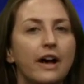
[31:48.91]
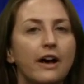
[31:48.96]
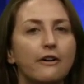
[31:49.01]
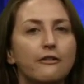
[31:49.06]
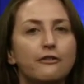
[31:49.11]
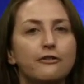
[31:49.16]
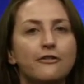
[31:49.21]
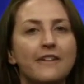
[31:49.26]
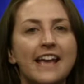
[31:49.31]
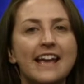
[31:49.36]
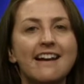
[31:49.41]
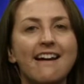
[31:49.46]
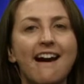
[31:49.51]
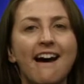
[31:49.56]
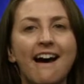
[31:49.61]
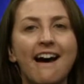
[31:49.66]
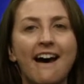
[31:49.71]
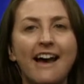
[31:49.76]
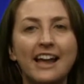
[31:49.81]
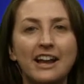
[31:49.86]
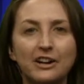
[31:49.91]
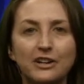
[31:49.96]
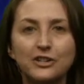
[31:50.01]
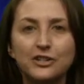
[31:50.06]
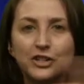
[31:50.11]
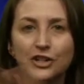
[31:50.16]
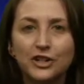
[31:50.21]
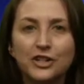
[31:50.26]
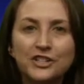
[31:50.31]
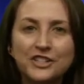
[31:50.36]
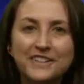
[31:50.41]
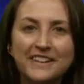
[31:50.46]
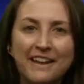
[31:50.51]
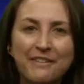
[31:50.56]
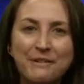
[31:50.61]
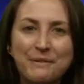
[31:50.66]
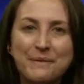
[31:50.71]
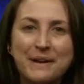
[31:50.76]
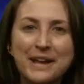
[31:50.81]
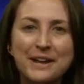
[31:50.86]
a fake eye or turned the
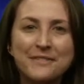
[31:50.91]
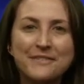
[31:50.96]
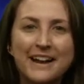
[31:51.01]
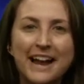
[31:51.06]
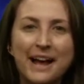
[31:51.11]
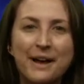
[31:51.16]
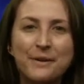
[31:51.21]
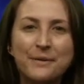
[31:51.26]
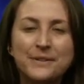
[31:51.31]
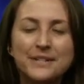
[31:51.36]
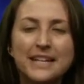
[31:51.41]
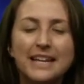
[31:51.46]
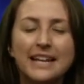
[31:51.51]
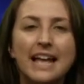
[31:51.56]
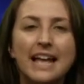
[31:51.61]
other way around.